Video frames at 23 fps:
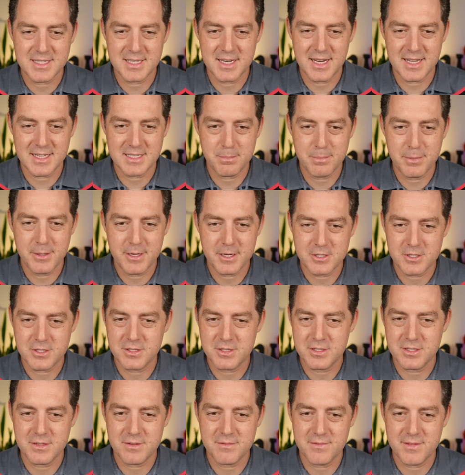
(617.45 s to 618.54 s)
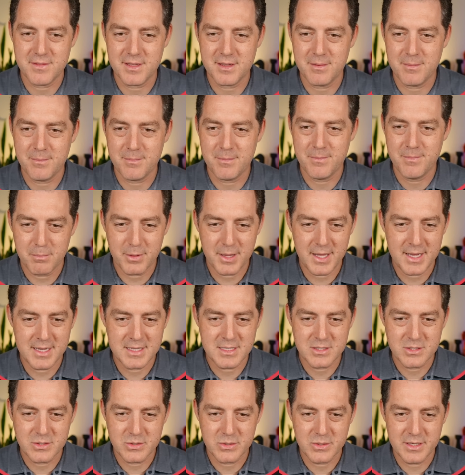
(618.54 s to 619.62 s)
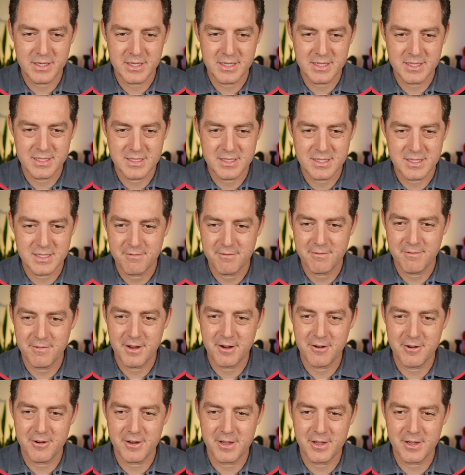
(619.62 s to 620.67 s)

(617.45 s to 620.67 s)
It has pictures of them. Blastoise. Very